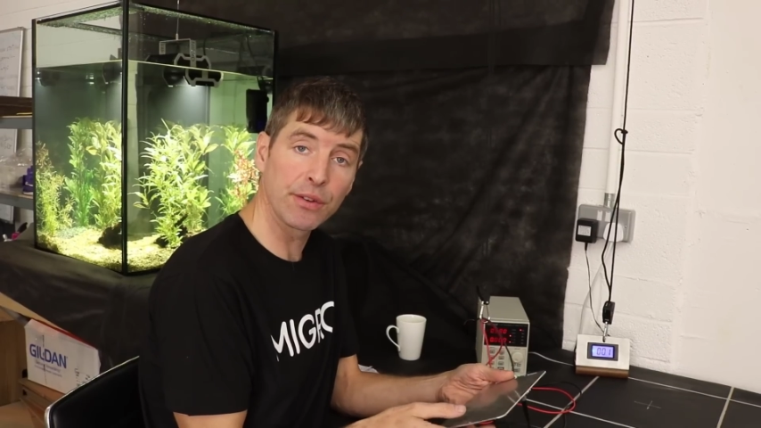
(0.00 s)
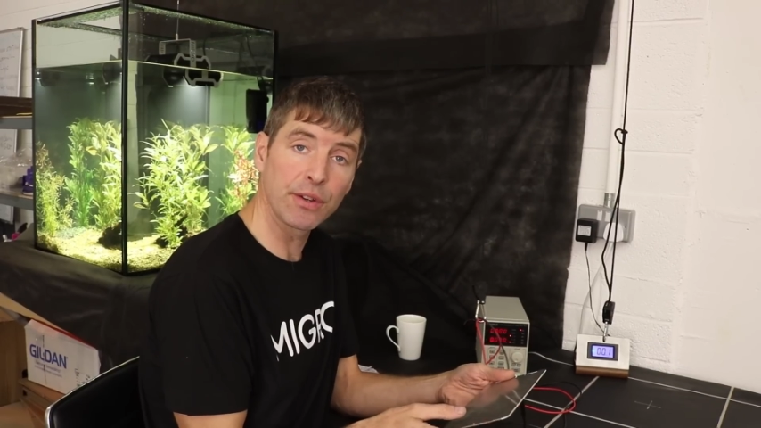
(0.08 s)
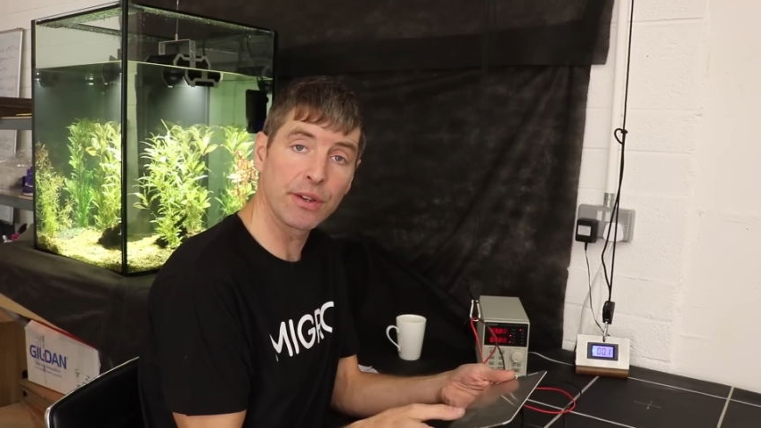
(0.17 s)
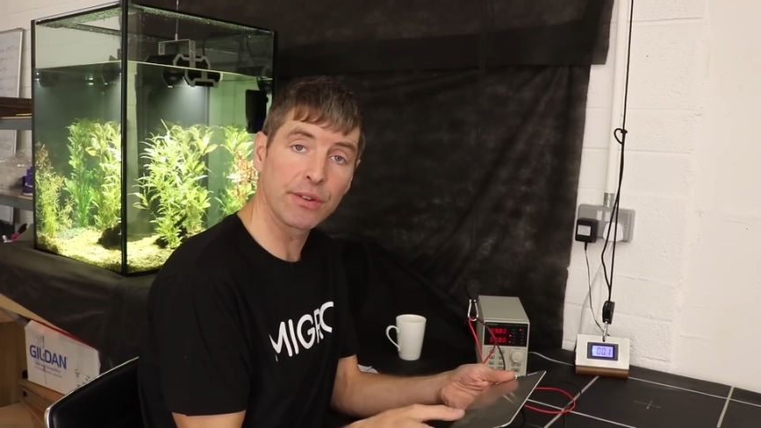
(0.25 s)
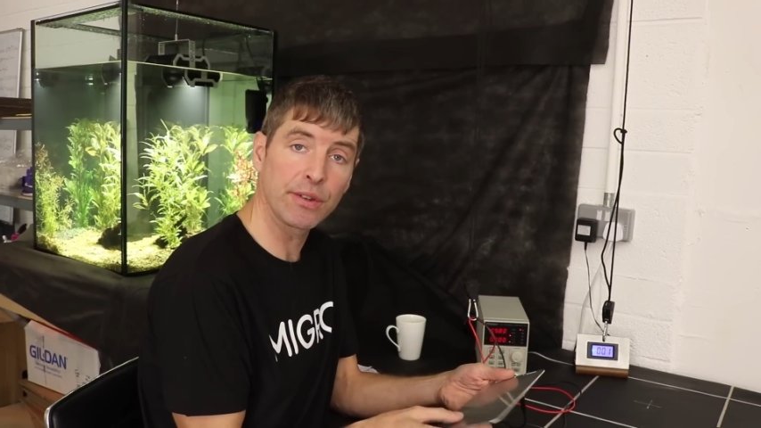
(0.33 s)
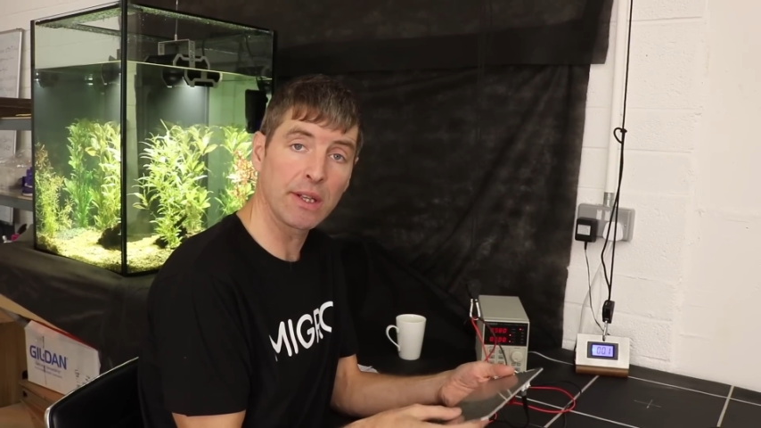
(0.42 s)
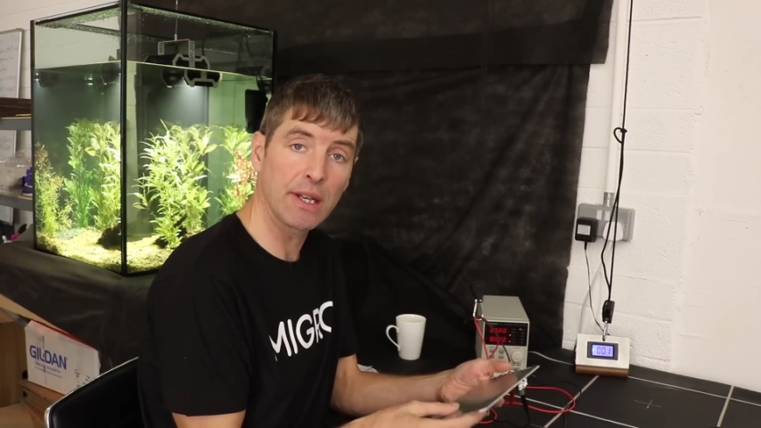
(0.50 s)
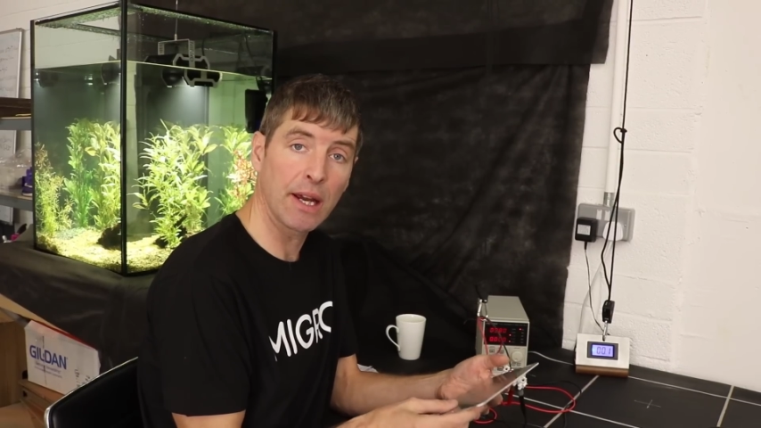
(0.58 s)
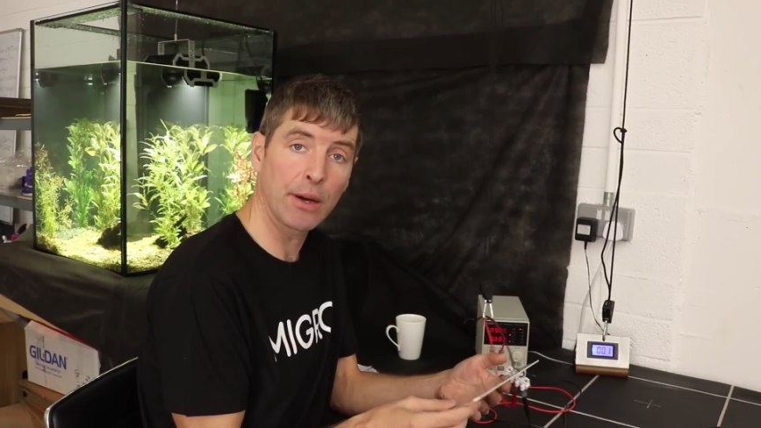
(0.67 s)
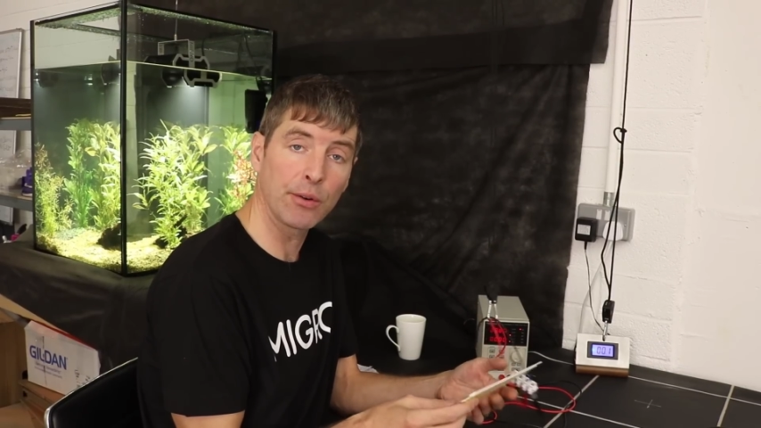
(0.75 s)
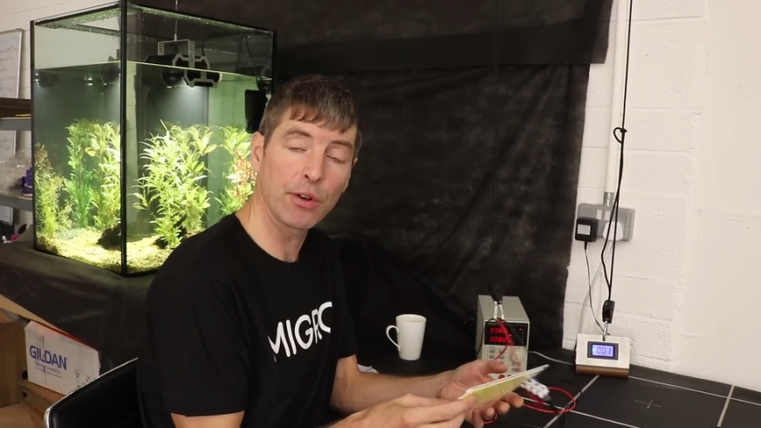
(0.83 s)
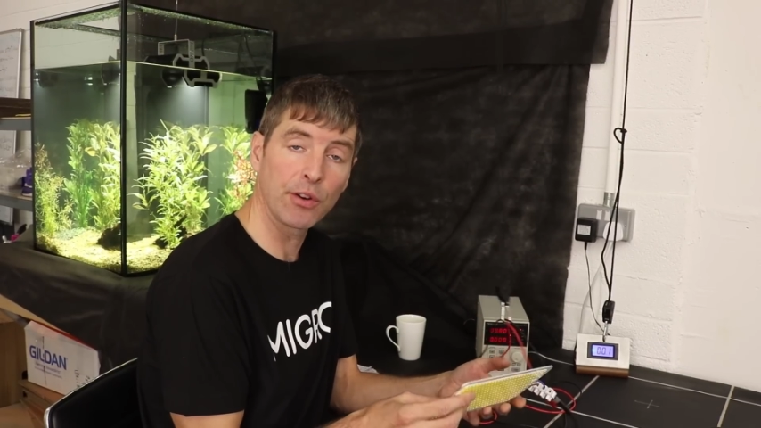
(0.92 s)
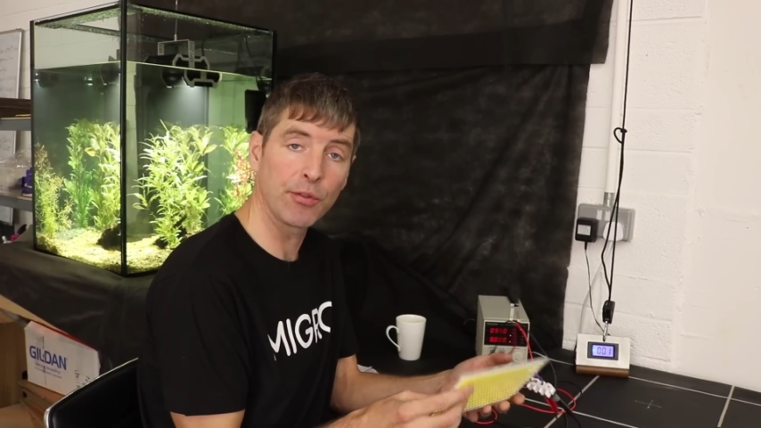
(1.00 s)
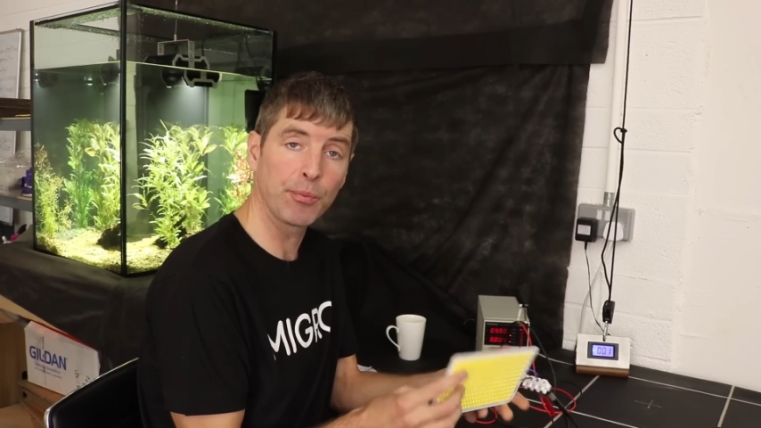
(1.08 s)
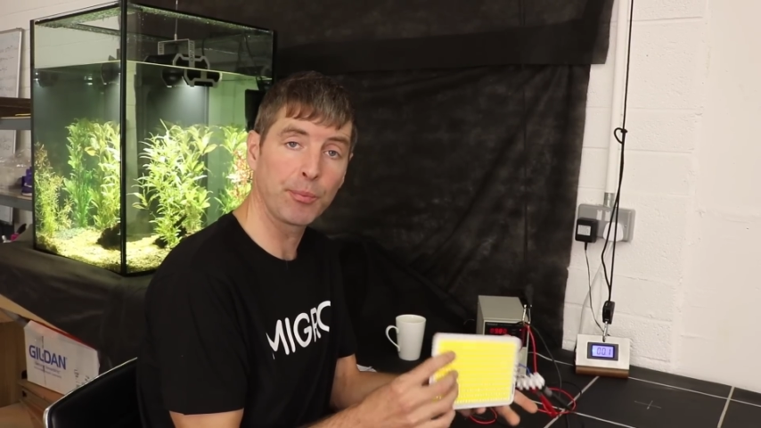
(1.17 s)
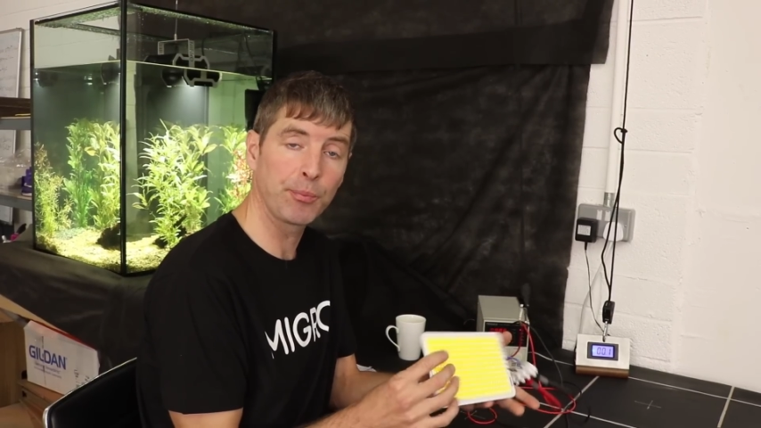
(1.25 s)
So you can see now we